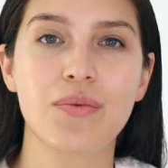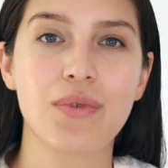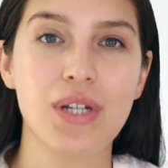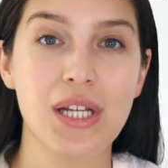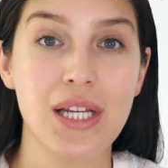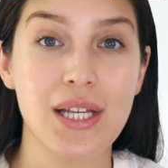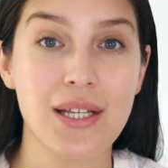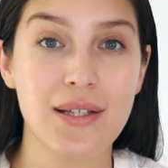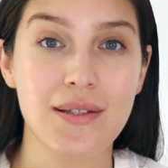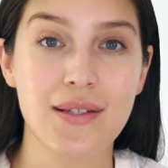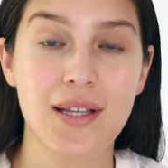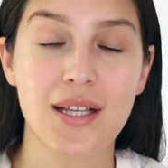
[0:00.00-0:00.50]

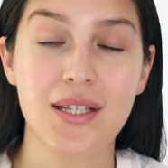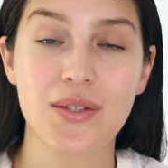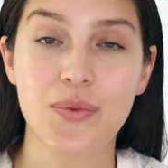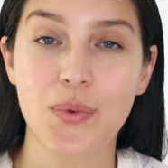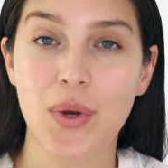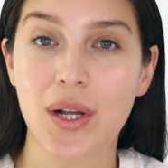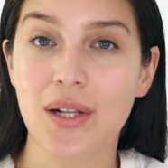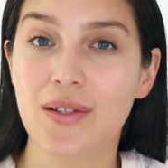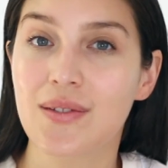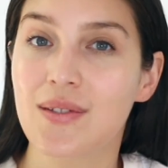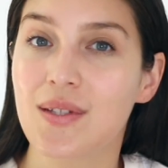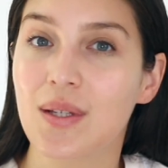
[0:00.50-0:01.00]
release as
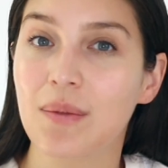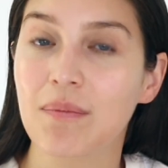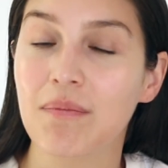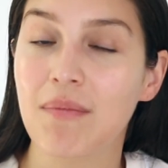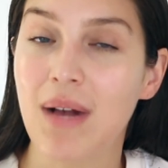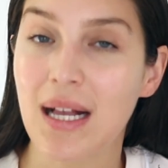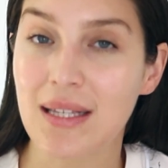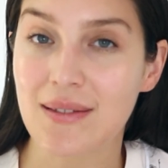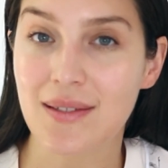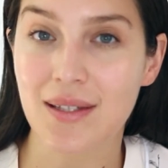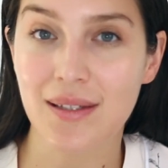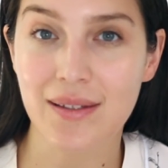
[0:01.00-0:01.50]
well some
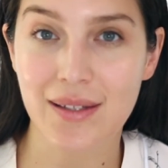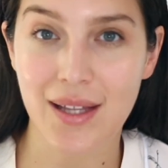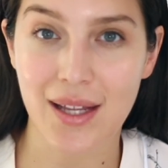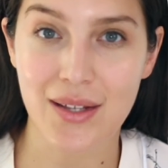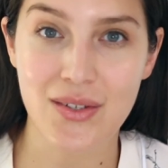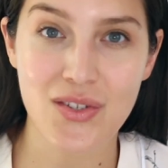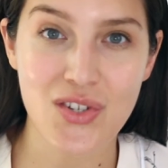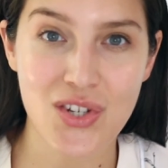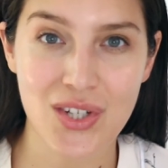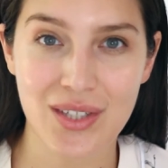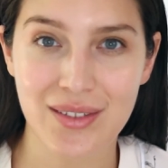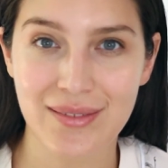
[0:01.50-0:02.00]
muscle
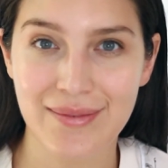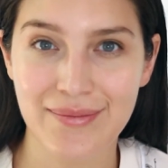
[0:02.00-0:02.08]
tension.